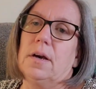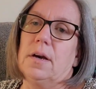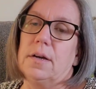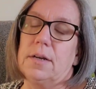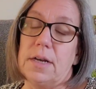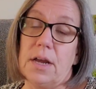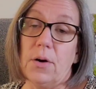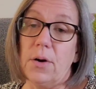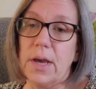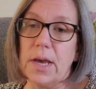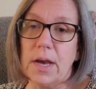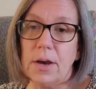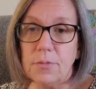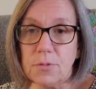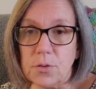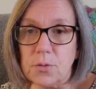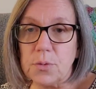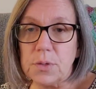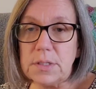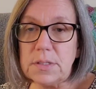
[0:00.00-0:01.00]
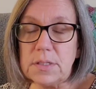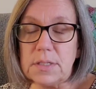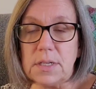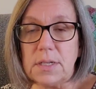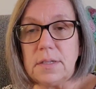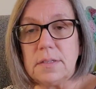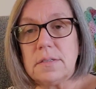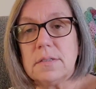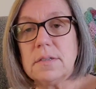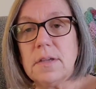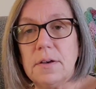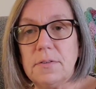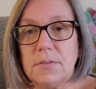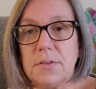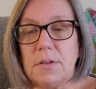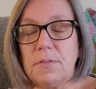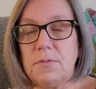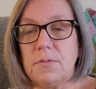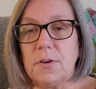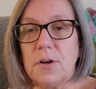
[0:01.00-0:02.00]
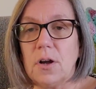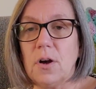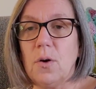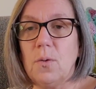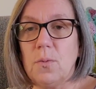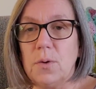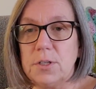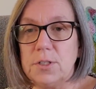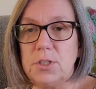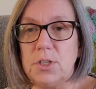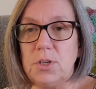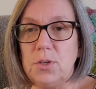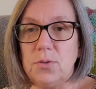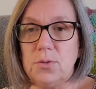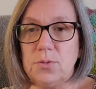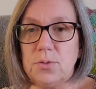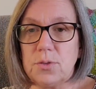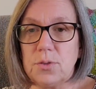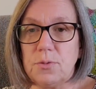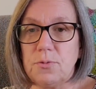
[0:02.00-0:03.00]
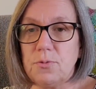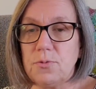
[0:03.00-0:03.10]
Now I have 3 skeins left to figure out what to use them